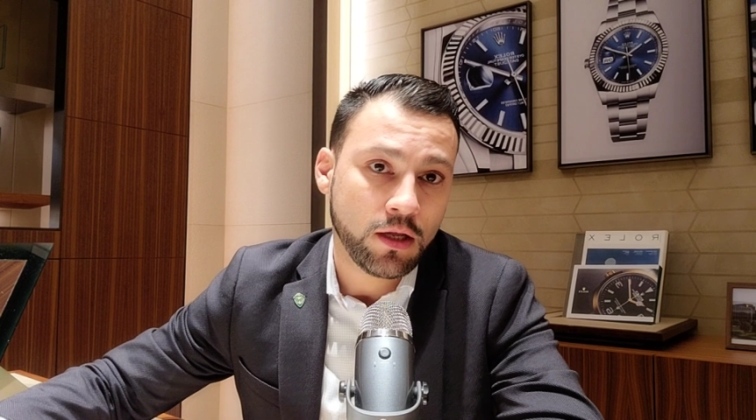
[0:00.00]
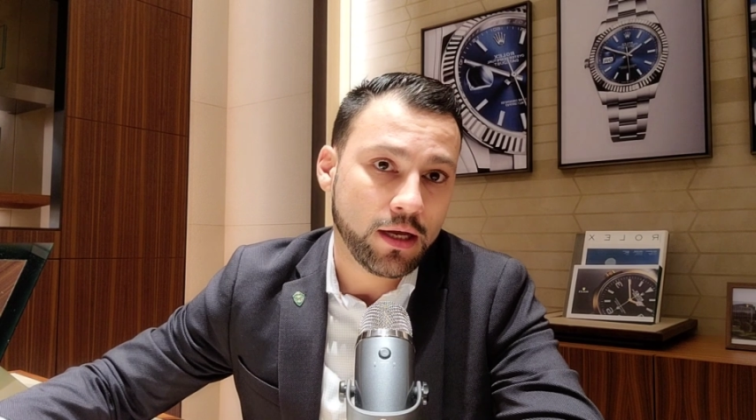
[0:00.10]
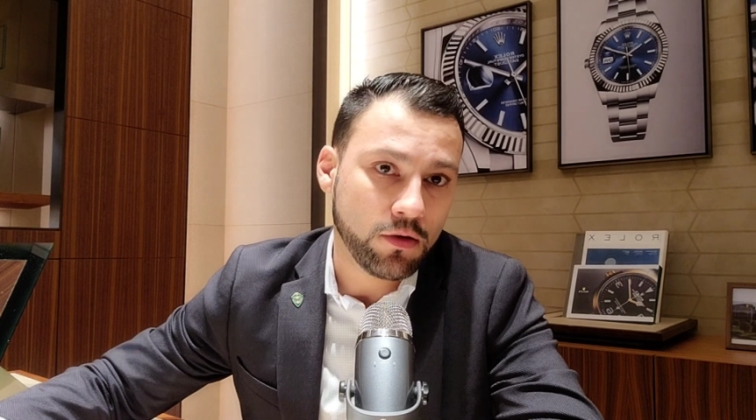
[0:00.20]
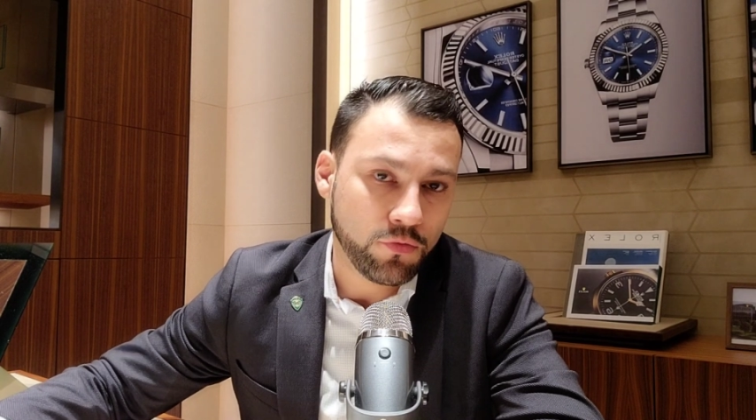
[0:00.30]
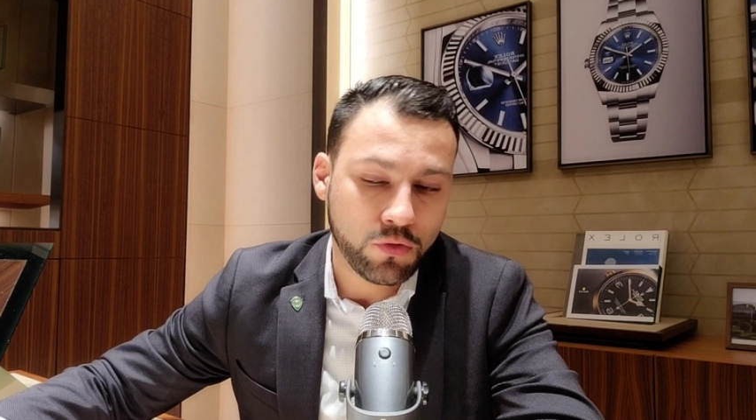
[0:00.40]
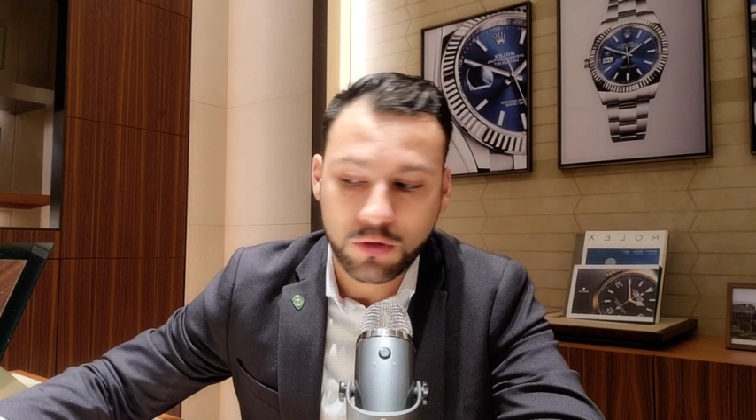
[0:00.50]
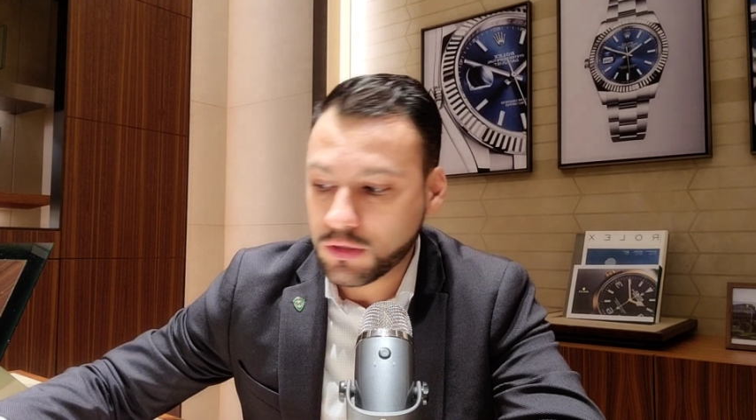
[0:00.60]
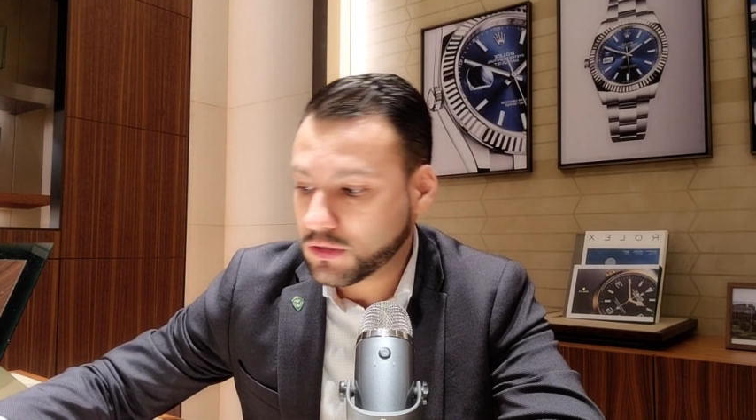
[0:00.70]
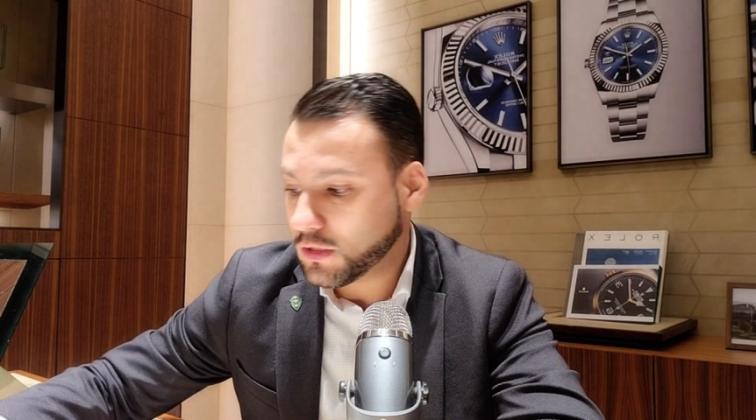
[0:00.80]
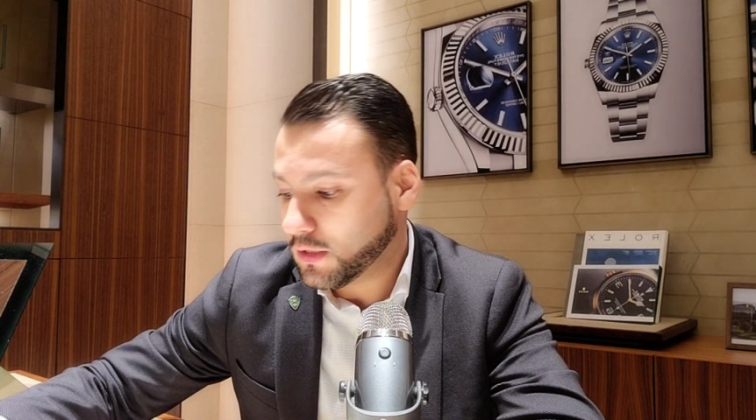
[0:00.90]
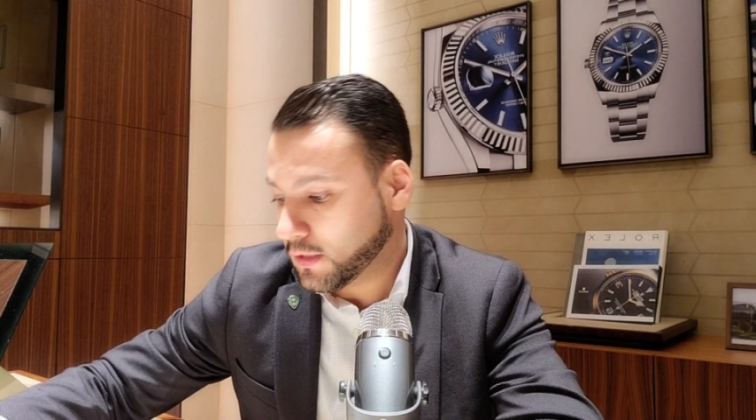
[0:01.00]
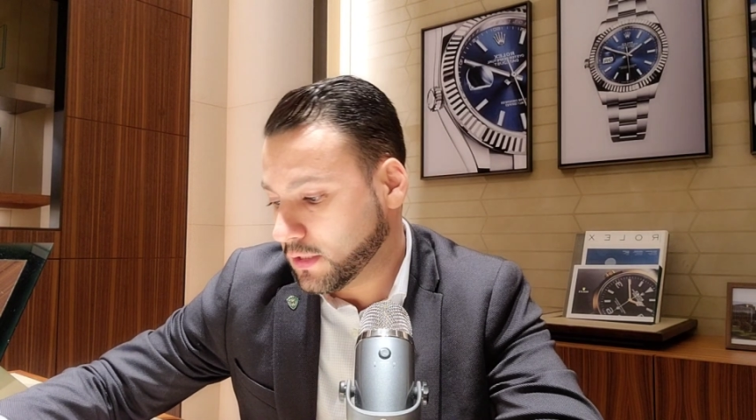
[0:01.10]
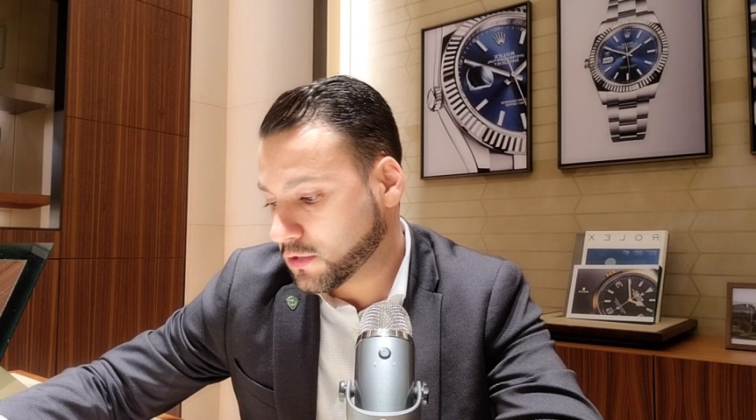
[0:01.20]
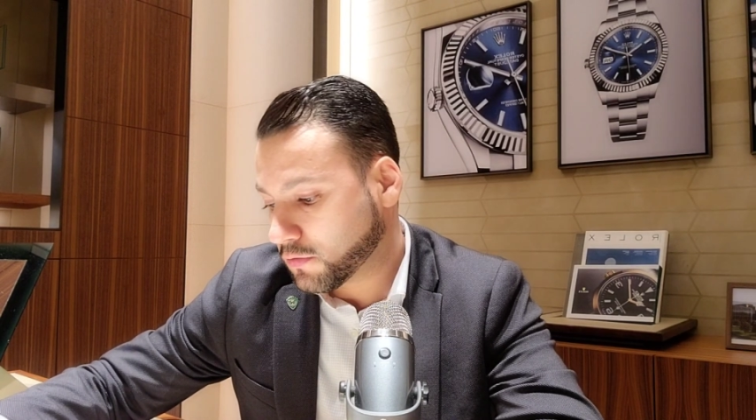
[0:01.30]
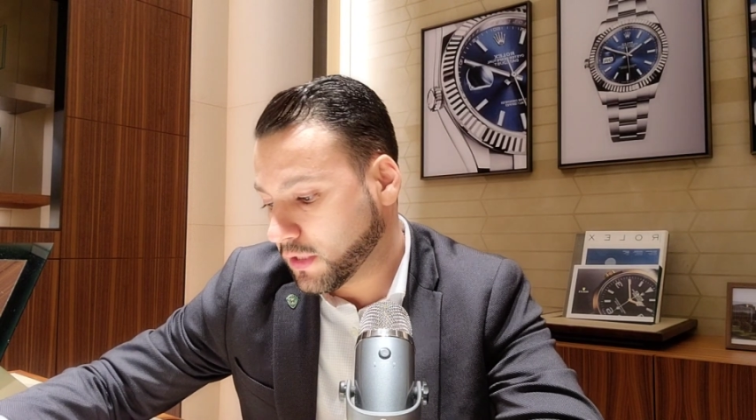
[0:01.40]
and of course
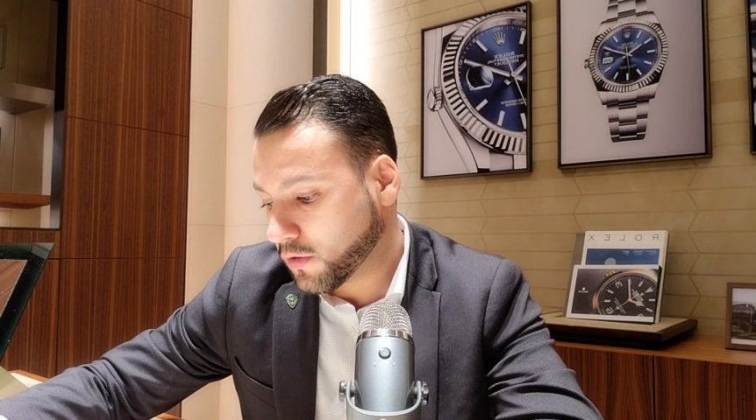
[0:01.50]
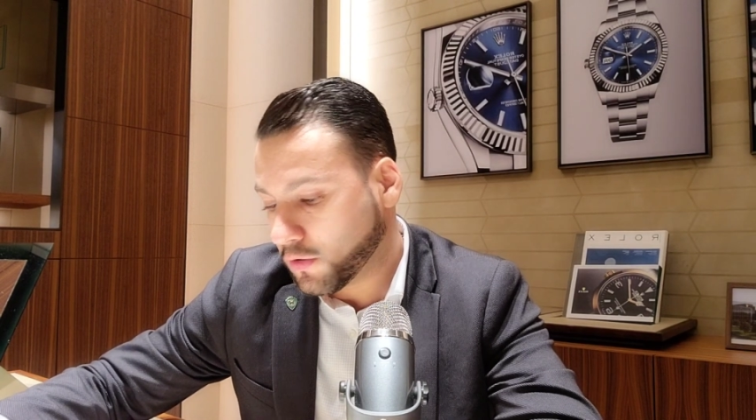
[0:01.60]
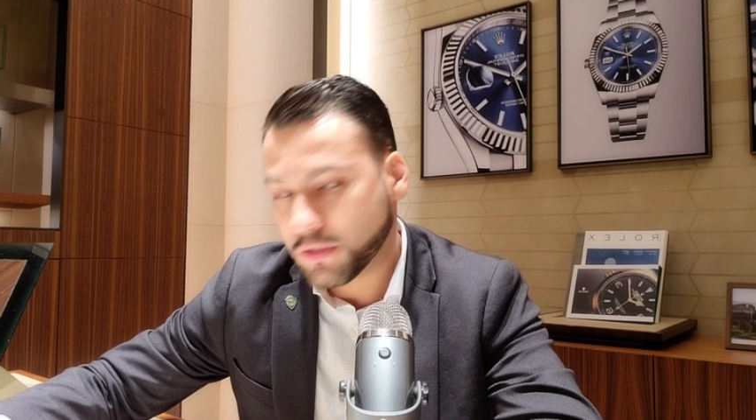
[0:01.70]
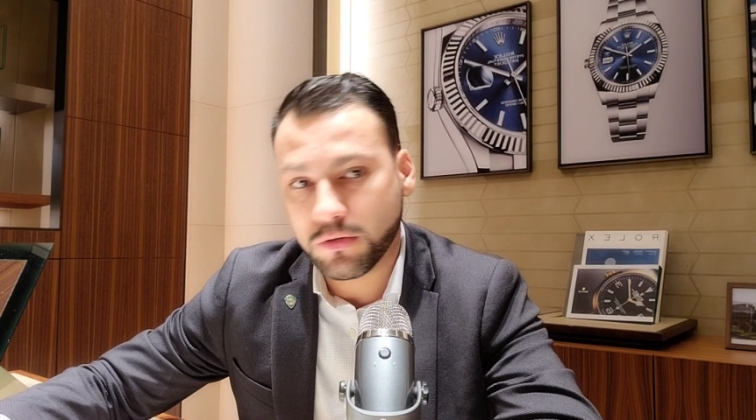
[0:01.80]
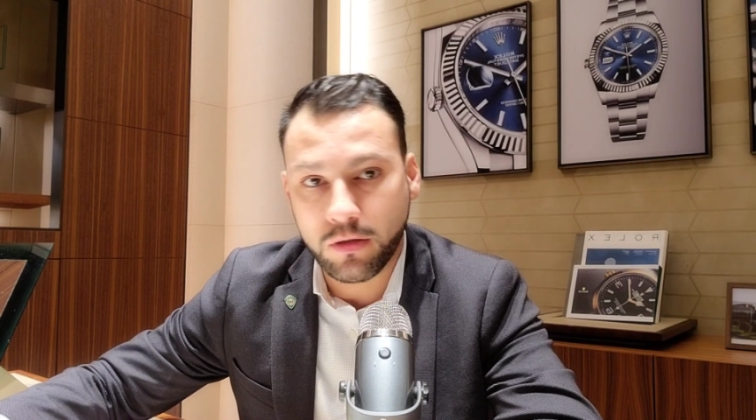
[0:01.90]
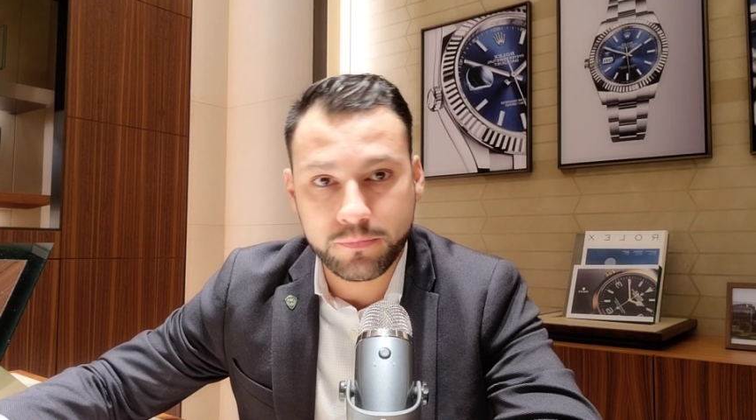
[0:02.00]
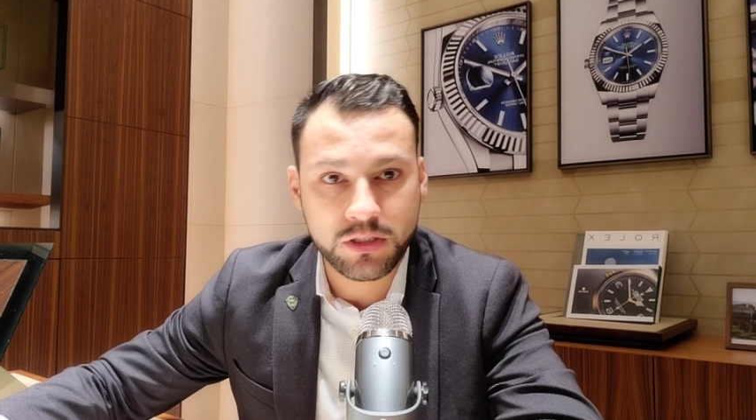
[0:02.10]
it's really going to help